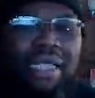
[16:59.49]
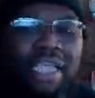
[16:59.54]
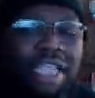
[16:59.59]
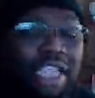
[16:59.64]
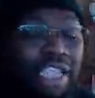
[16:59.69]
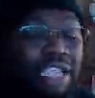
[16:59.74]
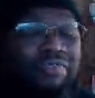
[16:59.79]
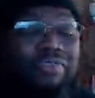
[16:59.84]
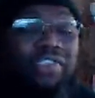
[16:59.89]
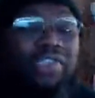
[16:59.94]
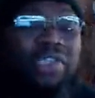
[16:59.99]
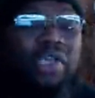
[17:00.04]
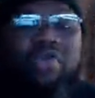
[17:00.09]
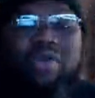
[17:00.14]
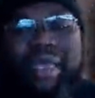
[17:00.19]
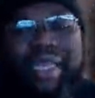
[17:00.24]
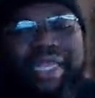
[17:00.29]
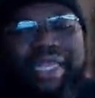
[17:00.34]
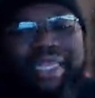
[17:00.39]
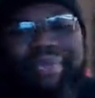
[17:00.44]
And if so,
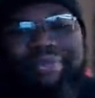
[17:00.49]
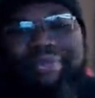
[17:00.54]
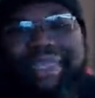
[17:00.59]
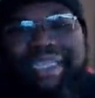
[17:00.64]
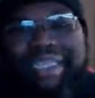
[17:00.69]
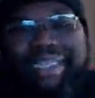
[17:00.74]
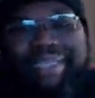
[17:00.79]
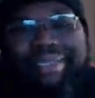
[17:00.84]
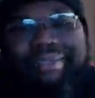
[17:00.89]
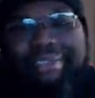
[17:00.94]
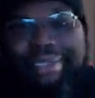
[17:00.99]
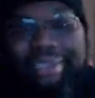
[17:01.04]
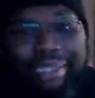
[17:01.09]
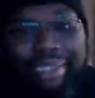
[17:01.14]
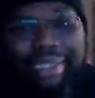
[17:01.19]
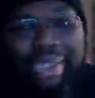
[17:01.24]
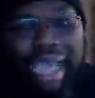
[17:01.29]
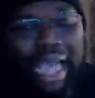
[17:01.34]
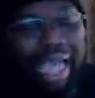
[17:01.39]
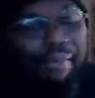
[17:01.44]
will he win?
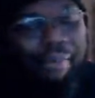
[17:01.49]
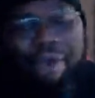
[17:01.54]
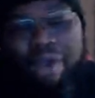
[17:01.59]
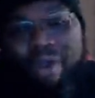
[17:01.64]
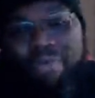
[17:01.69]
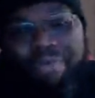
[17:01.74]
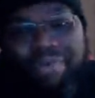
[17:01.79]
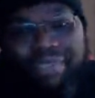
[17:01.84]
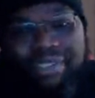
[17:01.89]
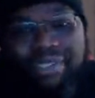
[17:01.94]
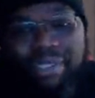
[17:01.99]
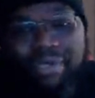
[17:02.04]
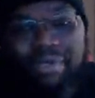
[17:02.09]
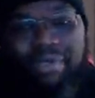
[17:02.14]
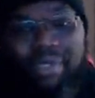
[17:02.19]
I'm hoping so.